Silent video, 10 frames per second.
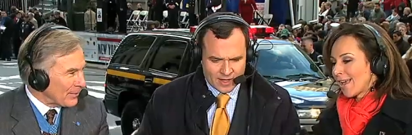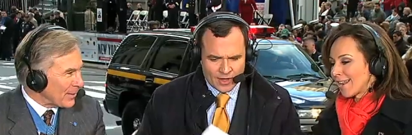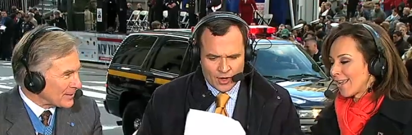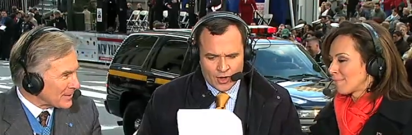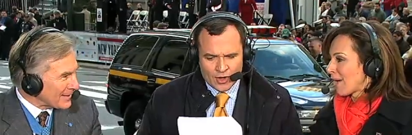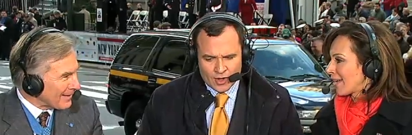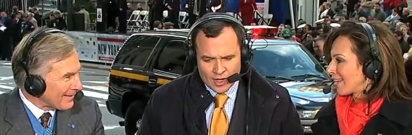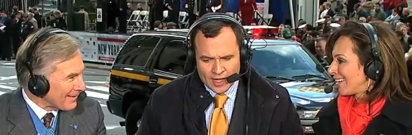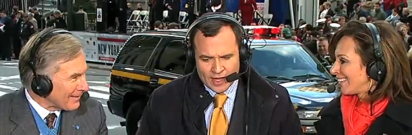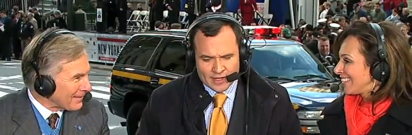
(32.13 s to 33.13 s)
Speaker 1: I, I got to get my.
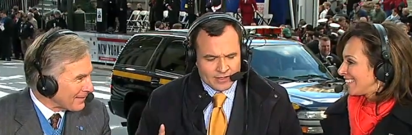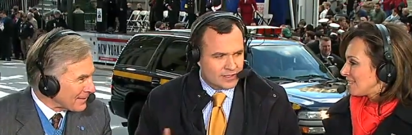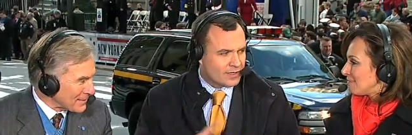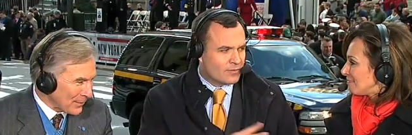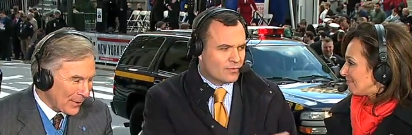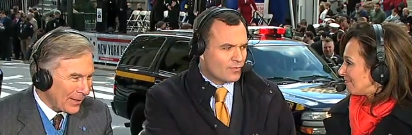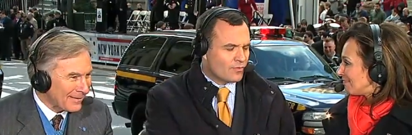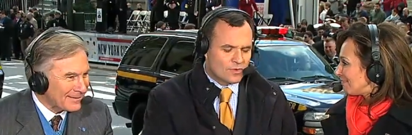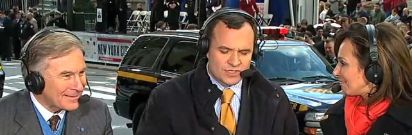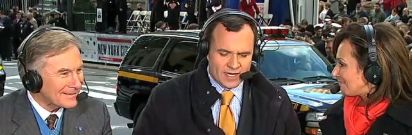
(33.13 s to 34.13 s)
Uh, That's okay.
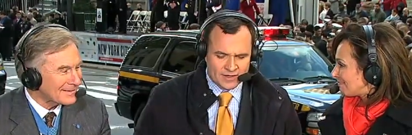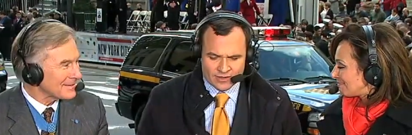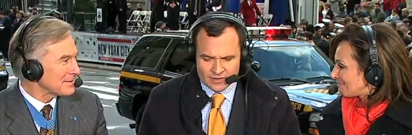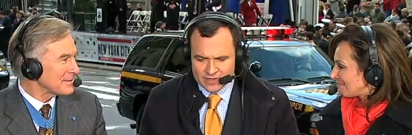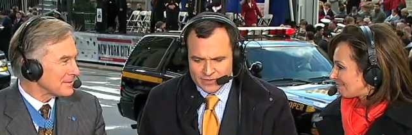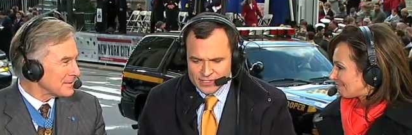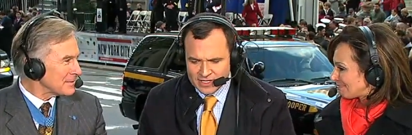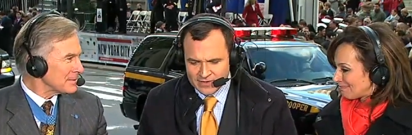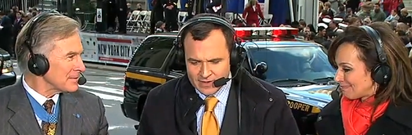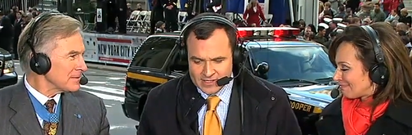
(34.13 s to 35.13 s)
Rosanna, don't give
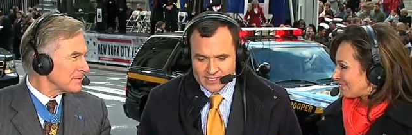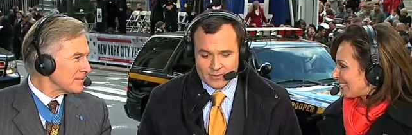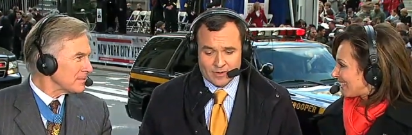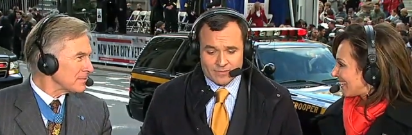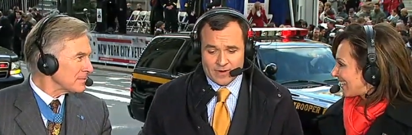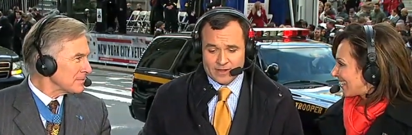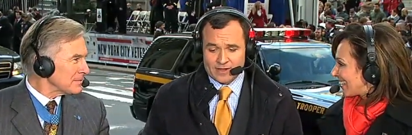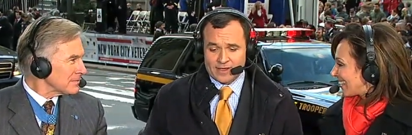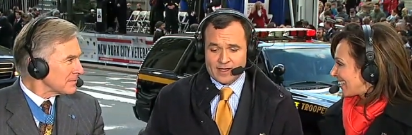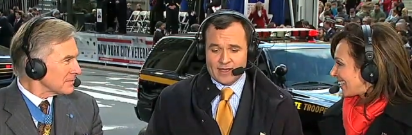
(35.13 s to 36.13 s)
yourself a hard time. Quite
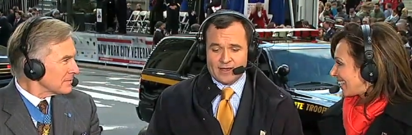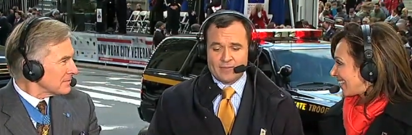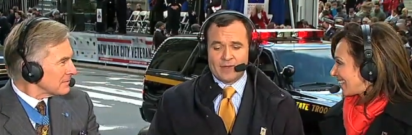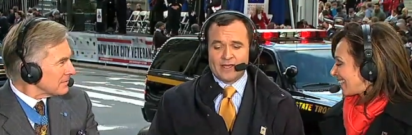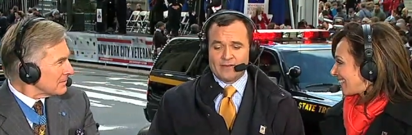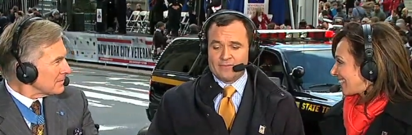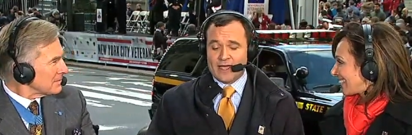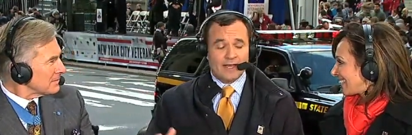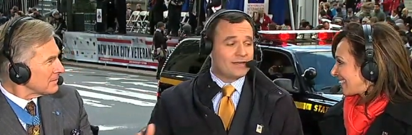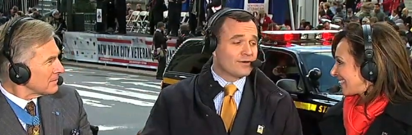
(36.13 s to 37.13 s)
frankly, uh, my
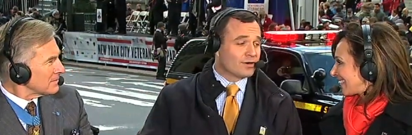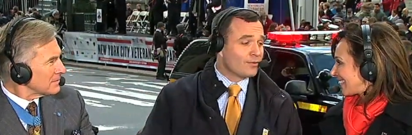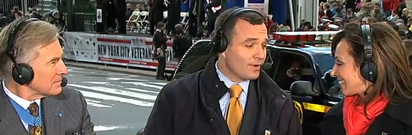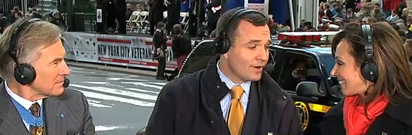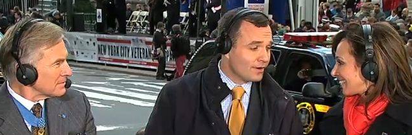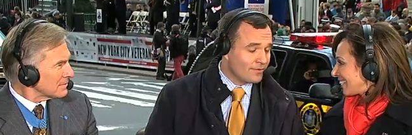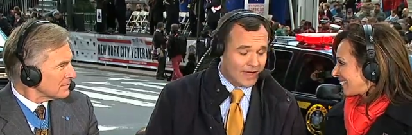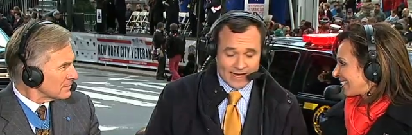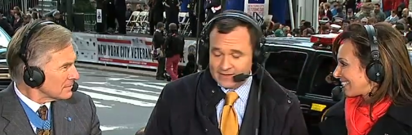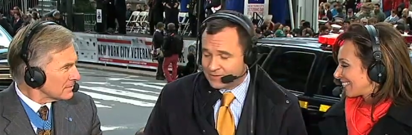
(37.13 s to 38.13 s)
nine year career,
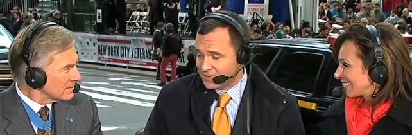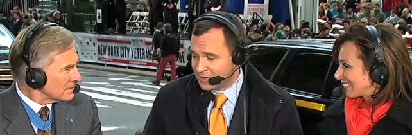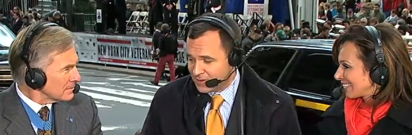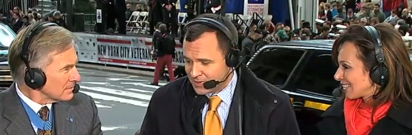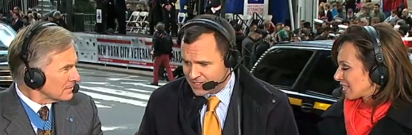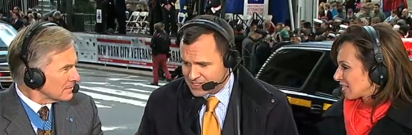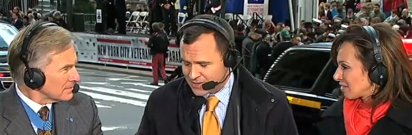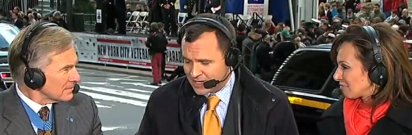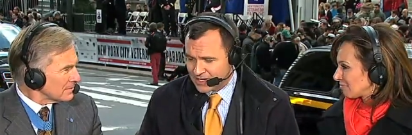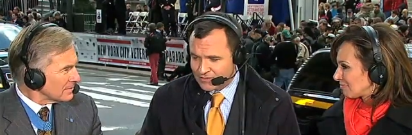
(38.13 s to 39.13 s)
active duty in the
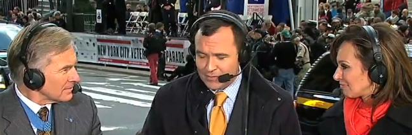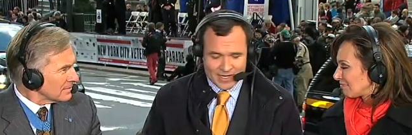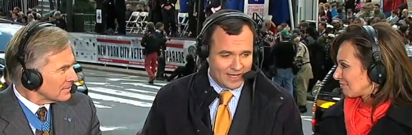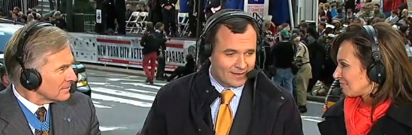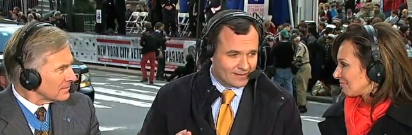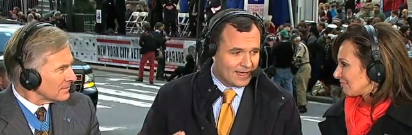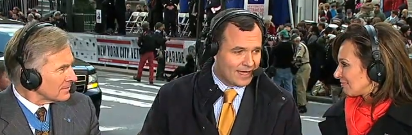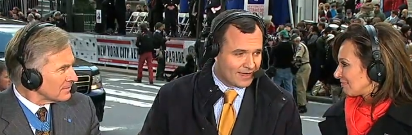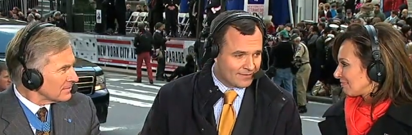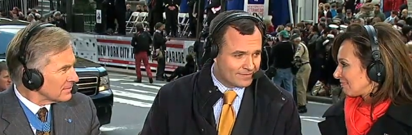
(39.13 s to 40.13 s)
military, I never met a
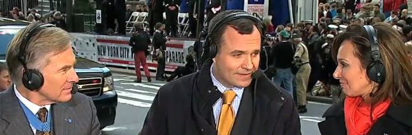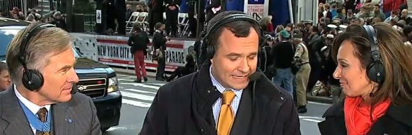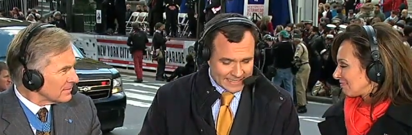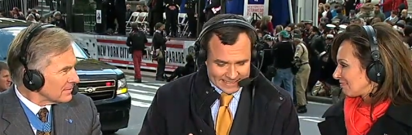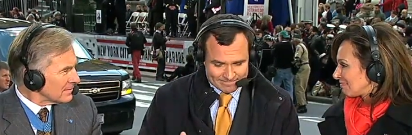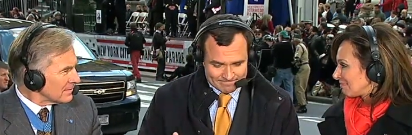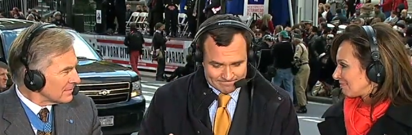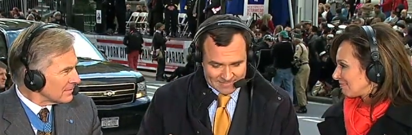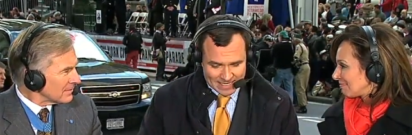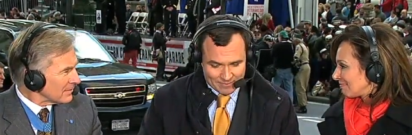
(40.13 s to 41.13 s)
live. Um,
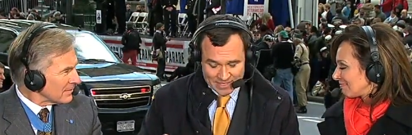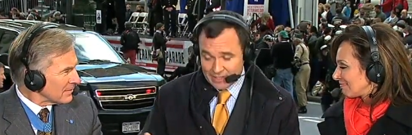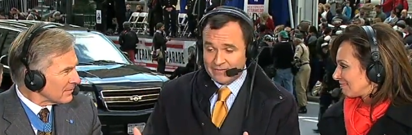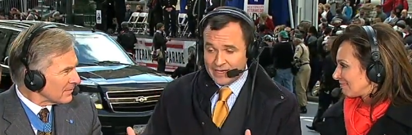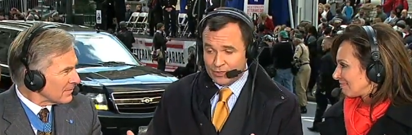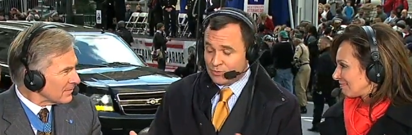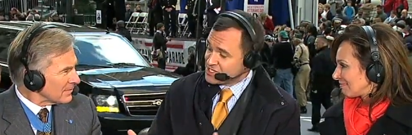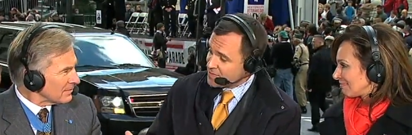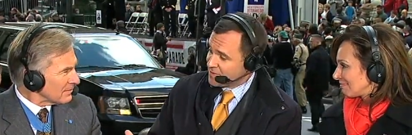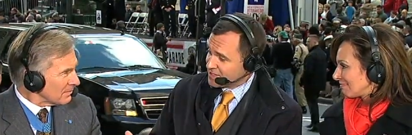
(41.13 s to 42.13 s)
Medal of Honor
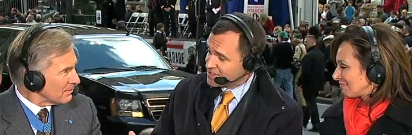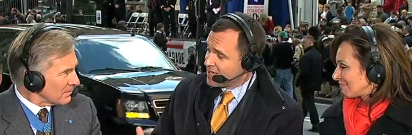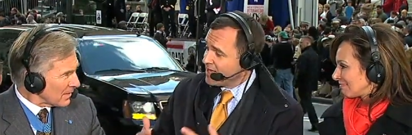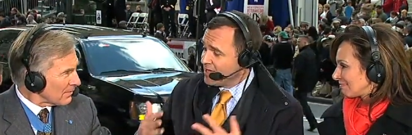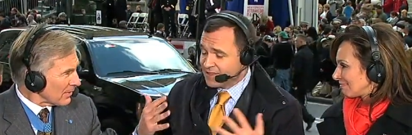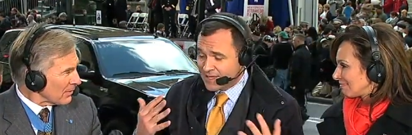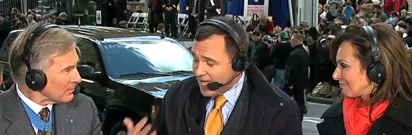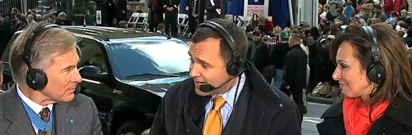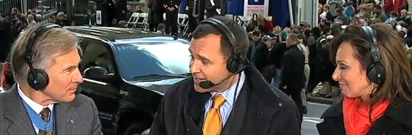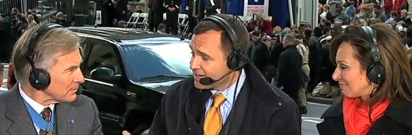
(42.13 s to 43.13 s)
recipient. The go.
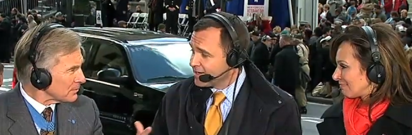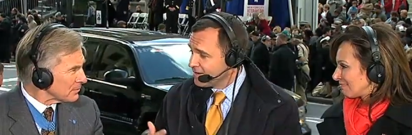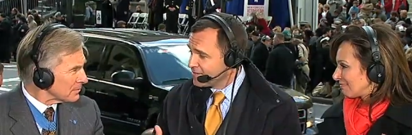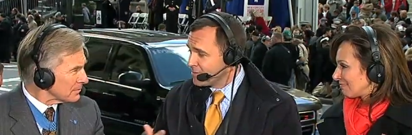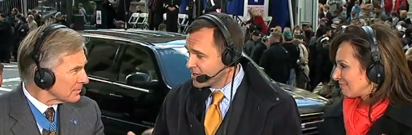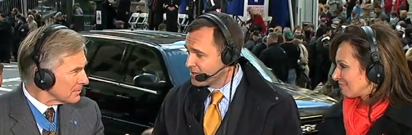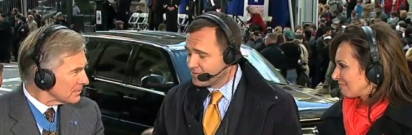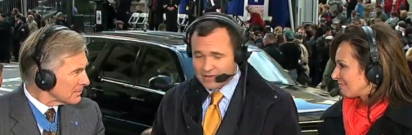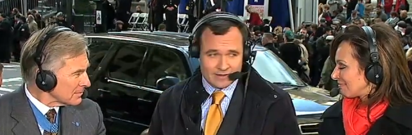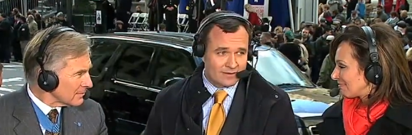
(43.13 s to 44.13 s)
etiquette of the Medal
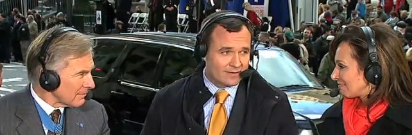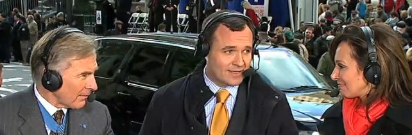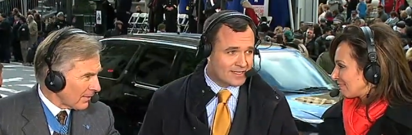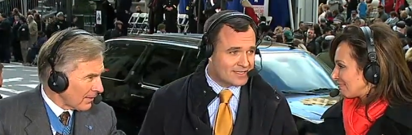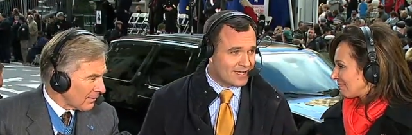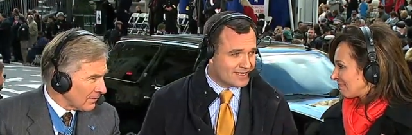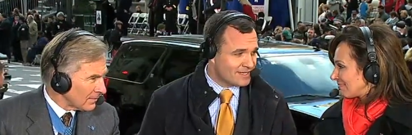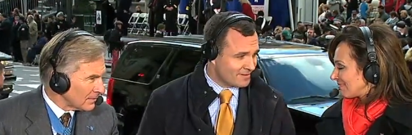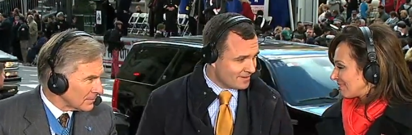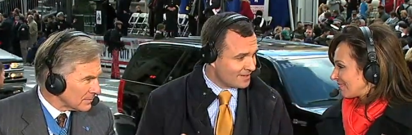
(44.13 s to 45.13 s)
of Honor is not
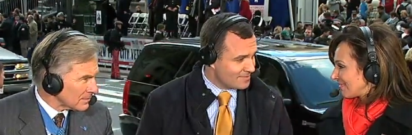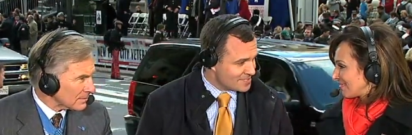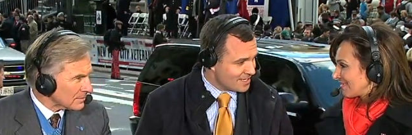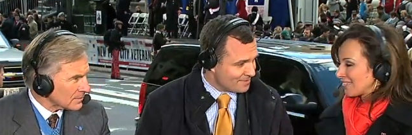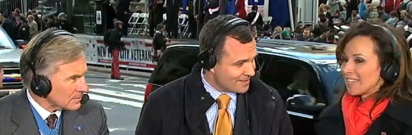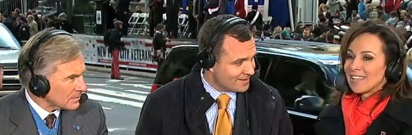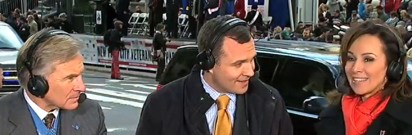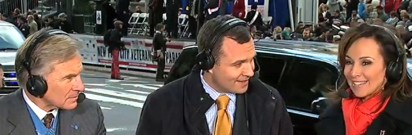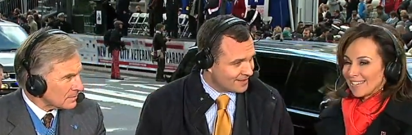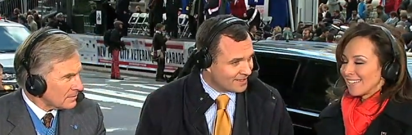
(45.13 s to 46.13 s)
something that comes up in
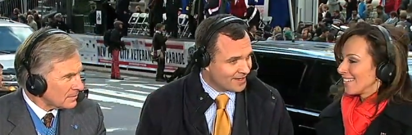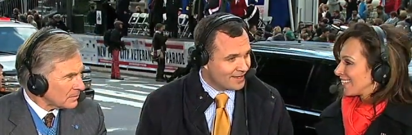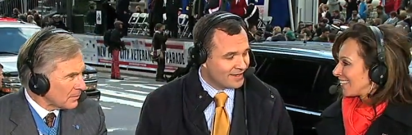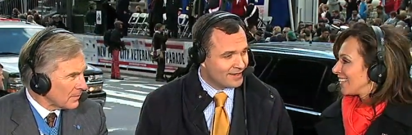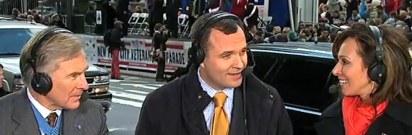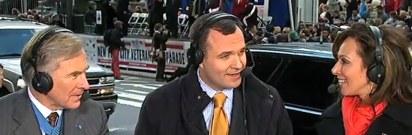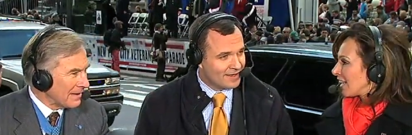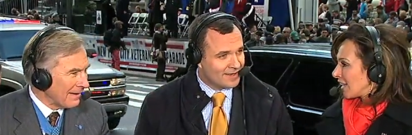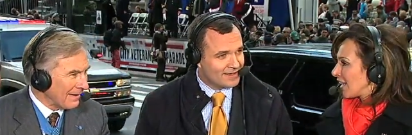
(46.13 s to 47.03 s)
daily uh, in